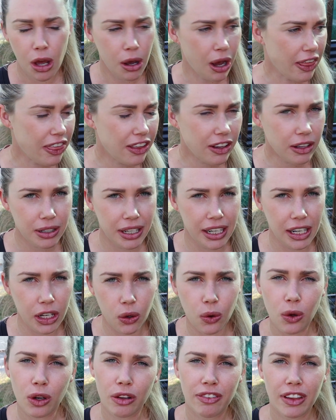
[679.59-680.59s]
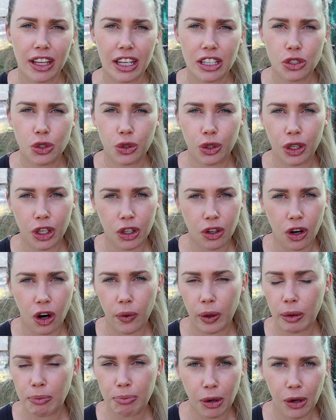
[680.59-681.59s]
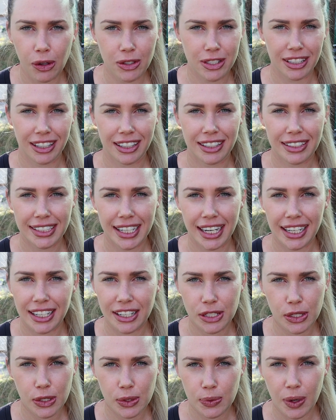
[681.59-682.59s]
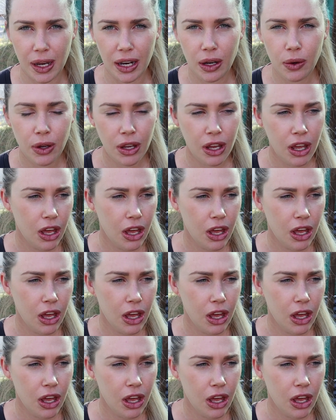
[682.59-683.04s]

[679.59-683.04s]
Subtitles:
I think nearly all of these you can grow in pots and containers as well.